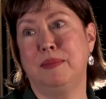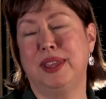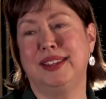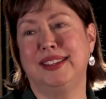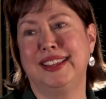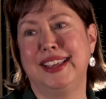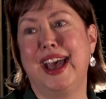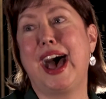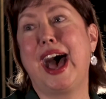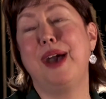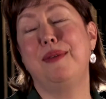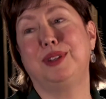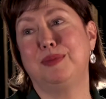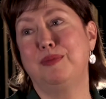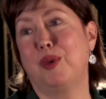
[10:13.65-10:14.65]
But I
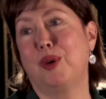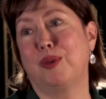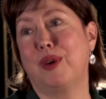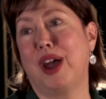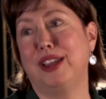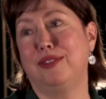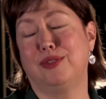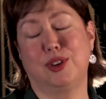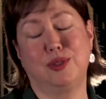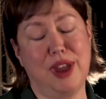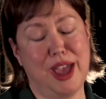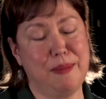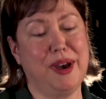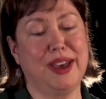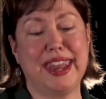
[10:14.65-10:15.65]
was more right for
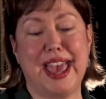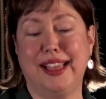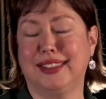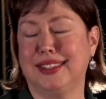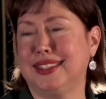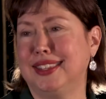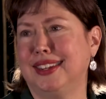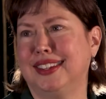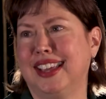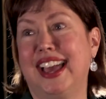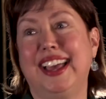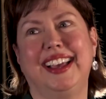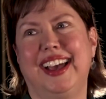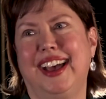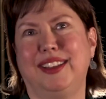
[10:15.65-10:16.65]
Grandma and Alice than
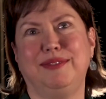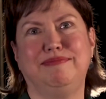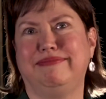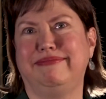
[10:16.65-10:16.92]
a